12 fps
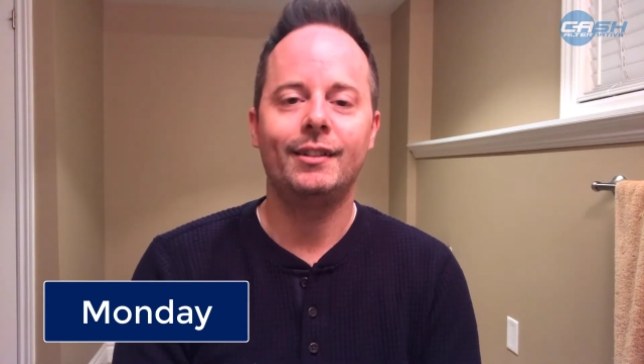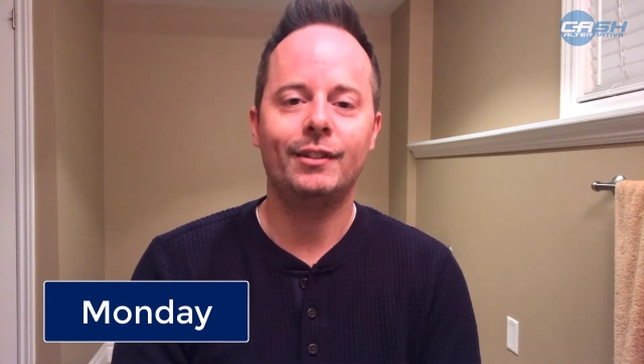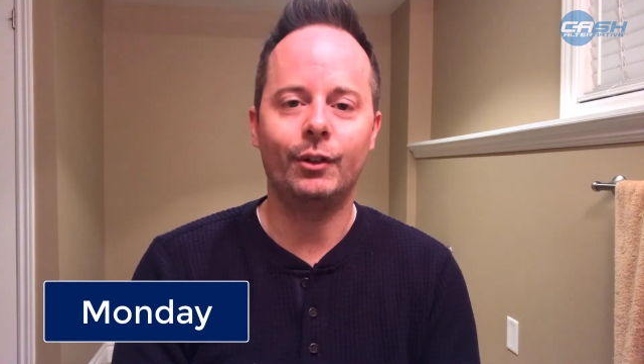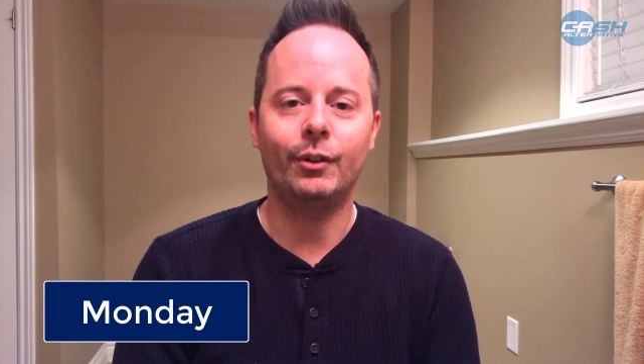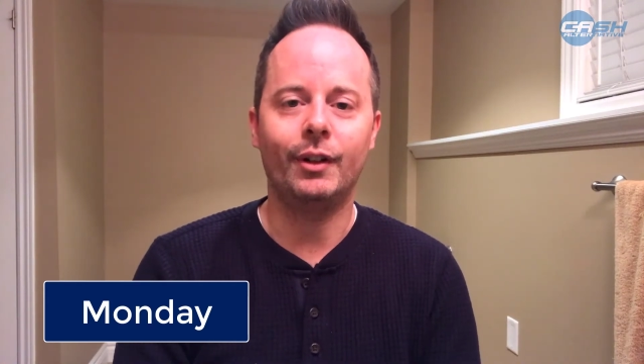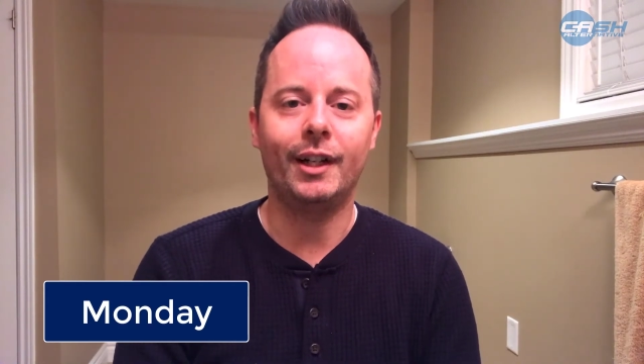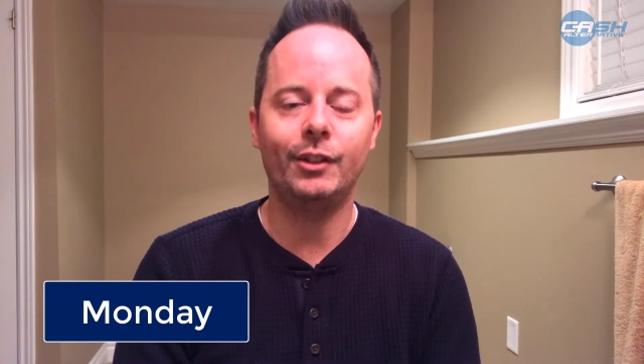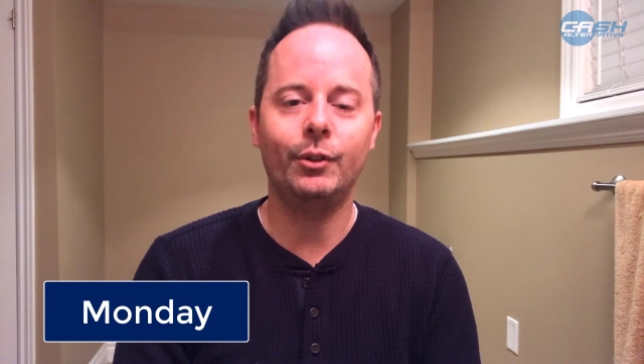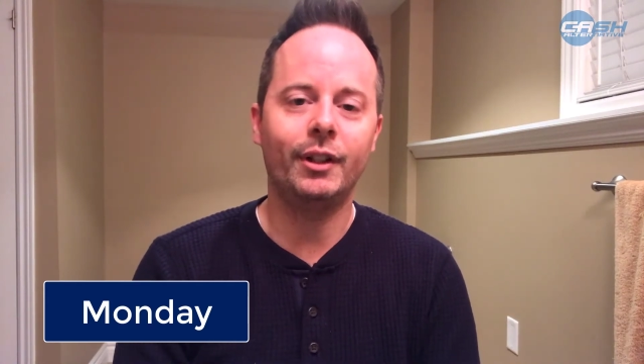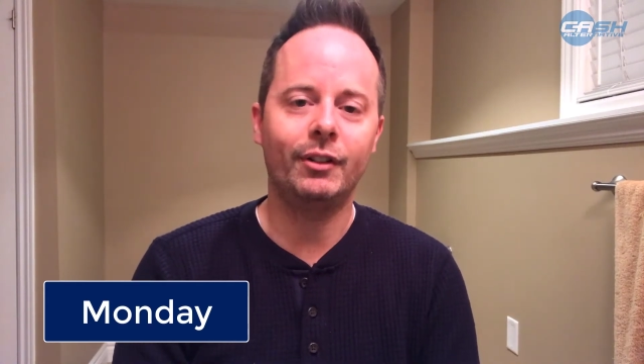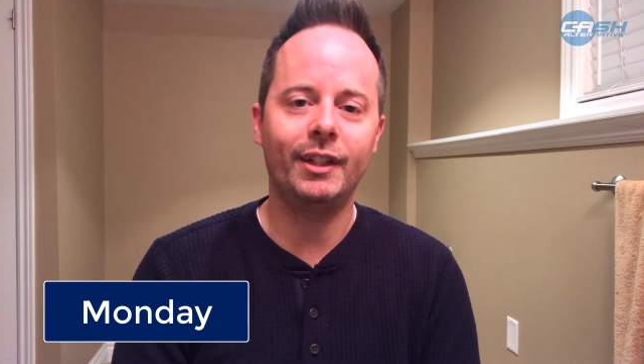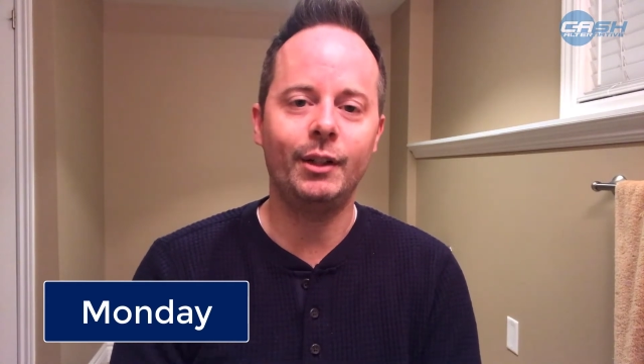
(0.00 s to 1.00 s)
So I
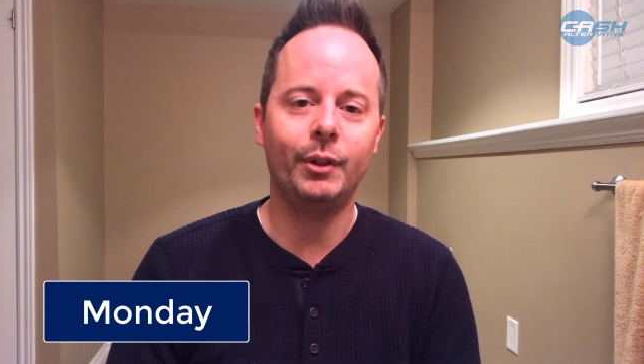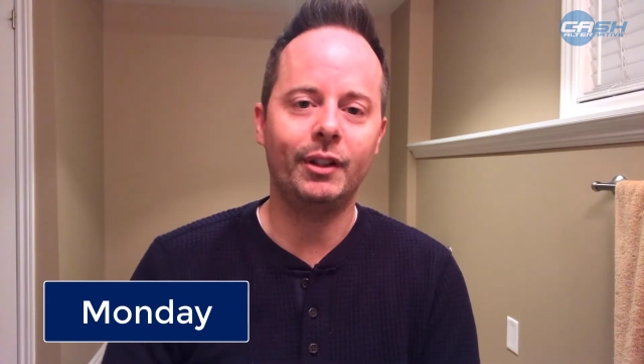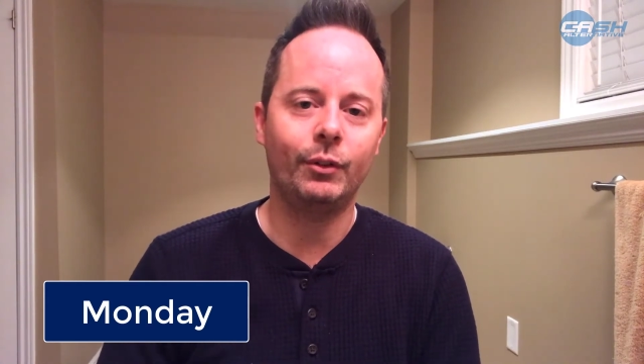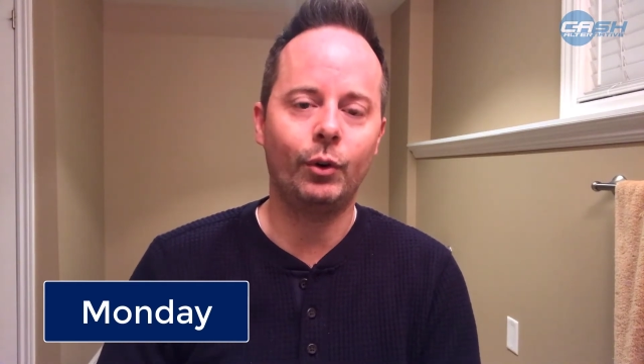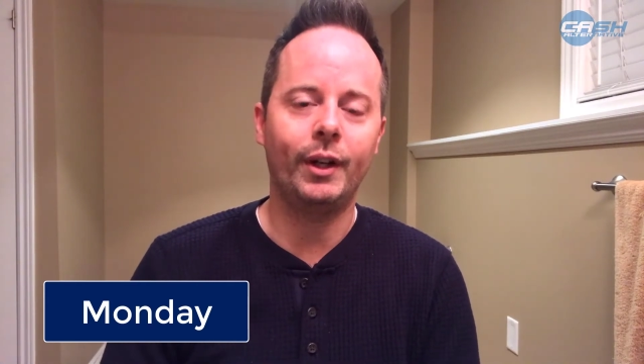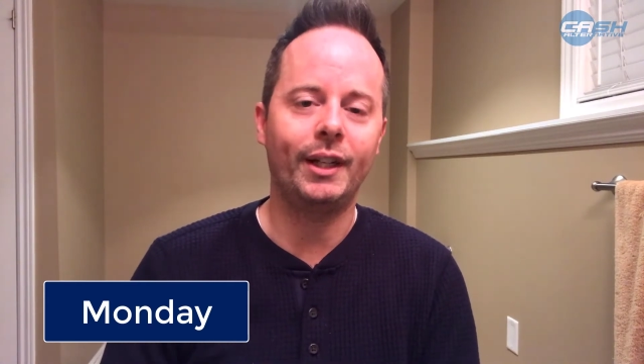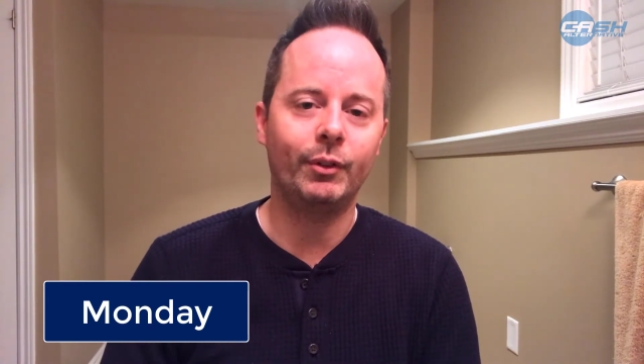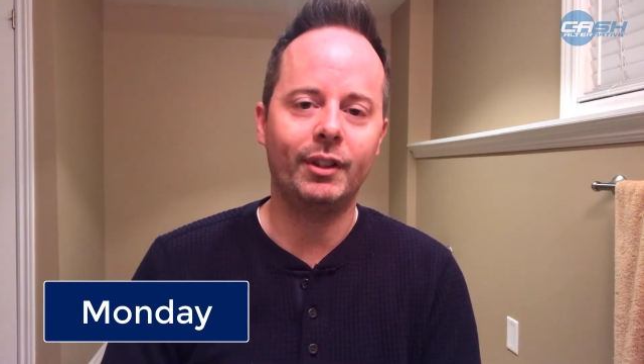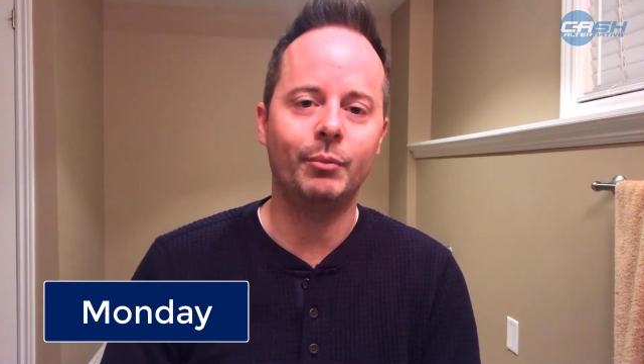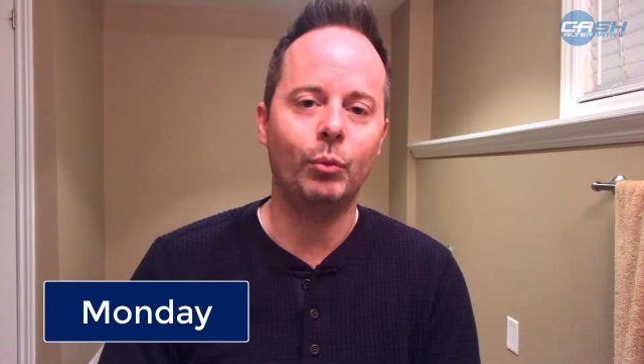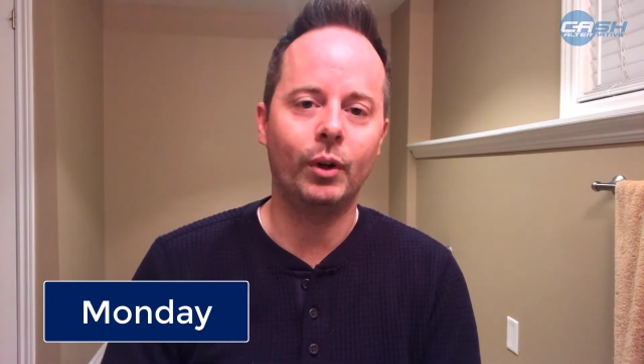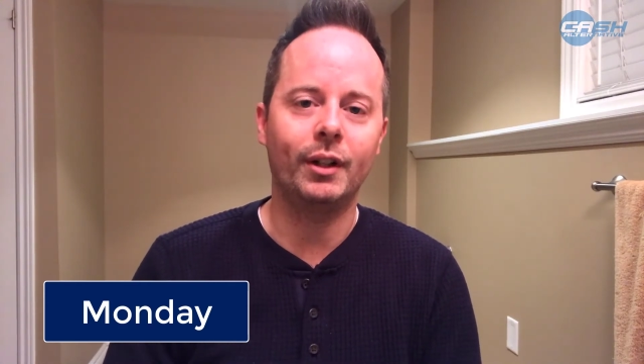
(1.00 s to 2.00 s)
do agree with going
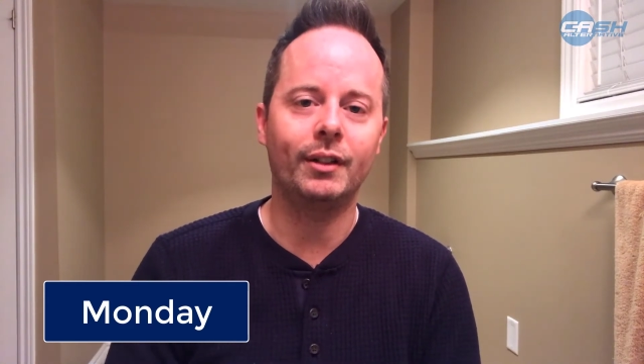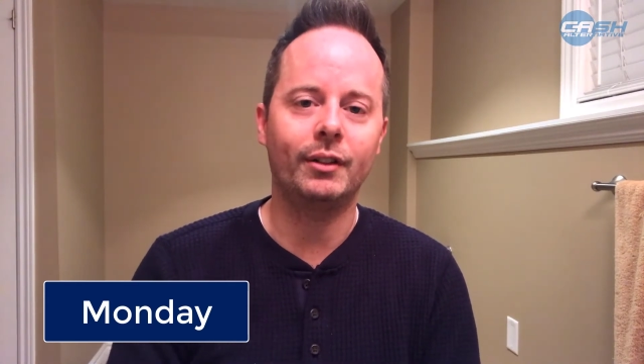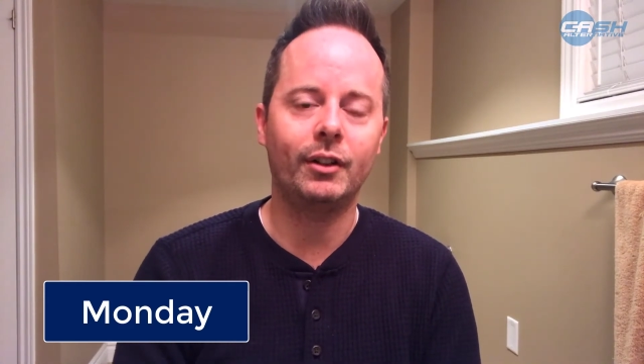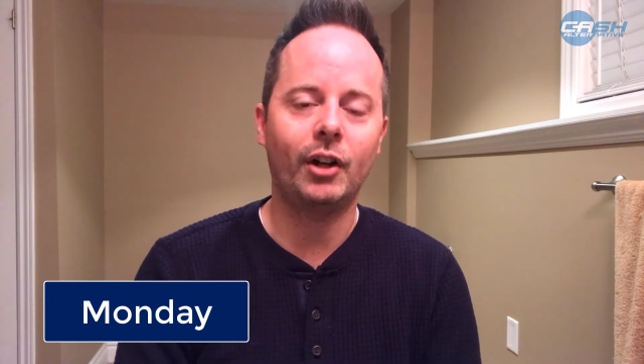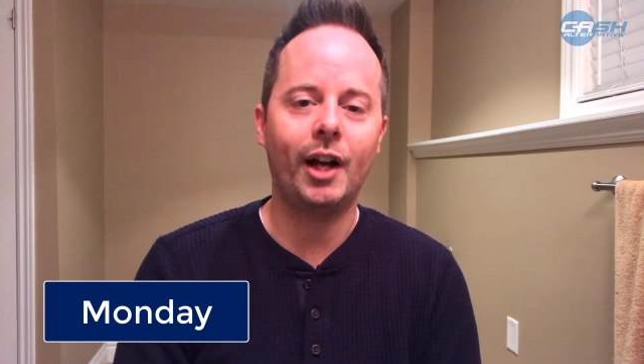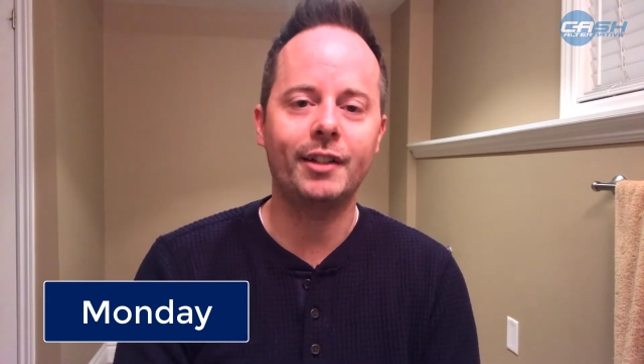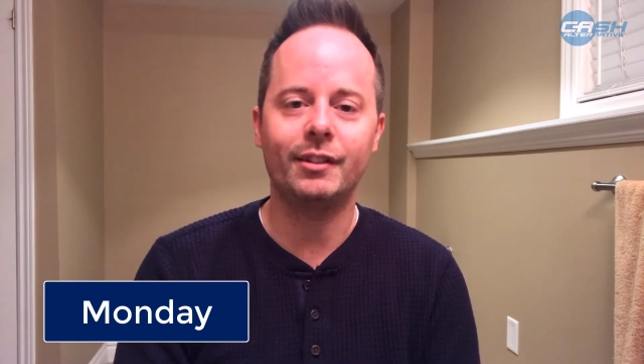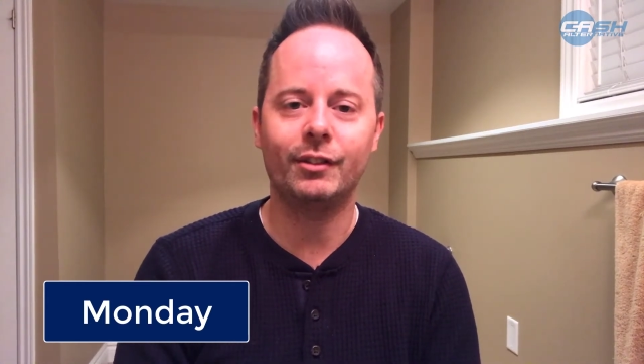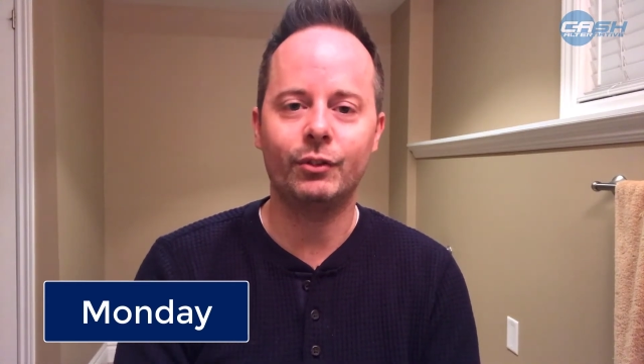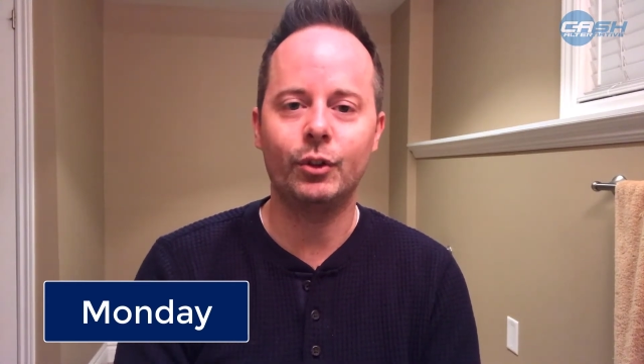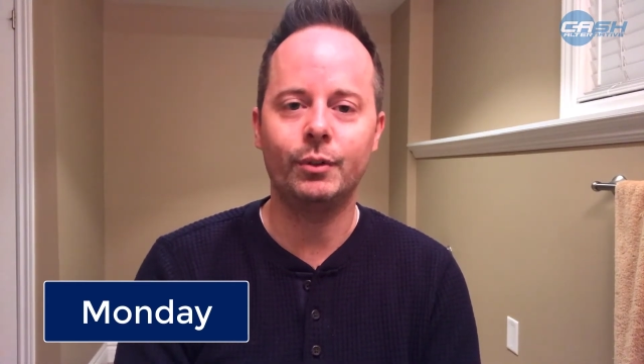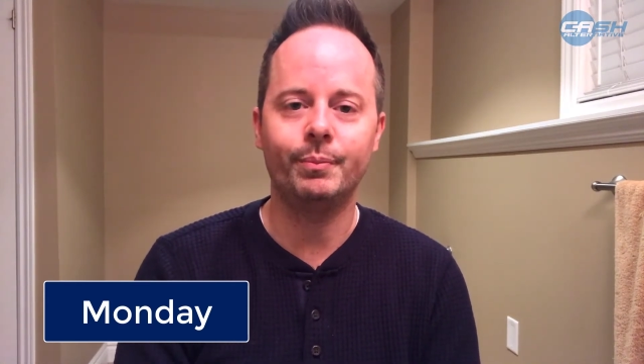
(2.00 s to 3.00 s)
with a more
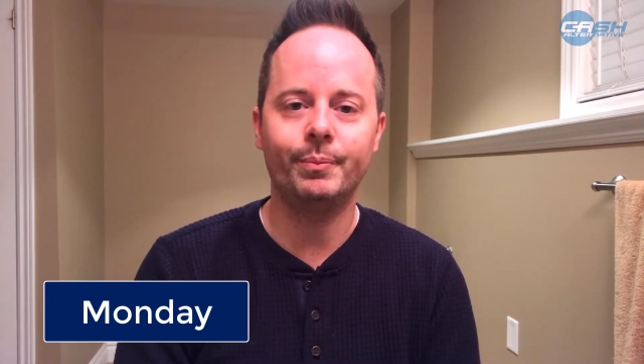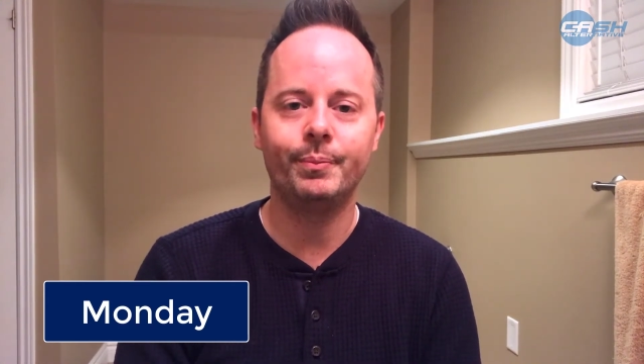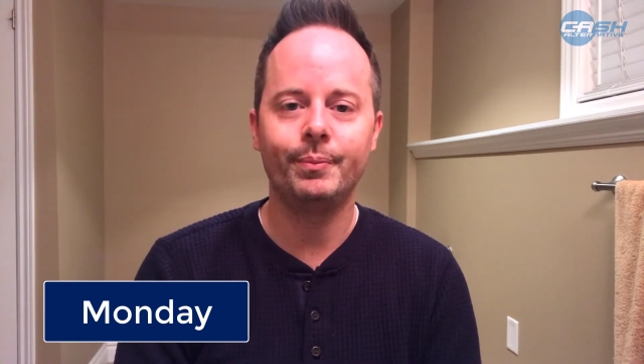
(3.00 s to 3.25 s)
cautious route.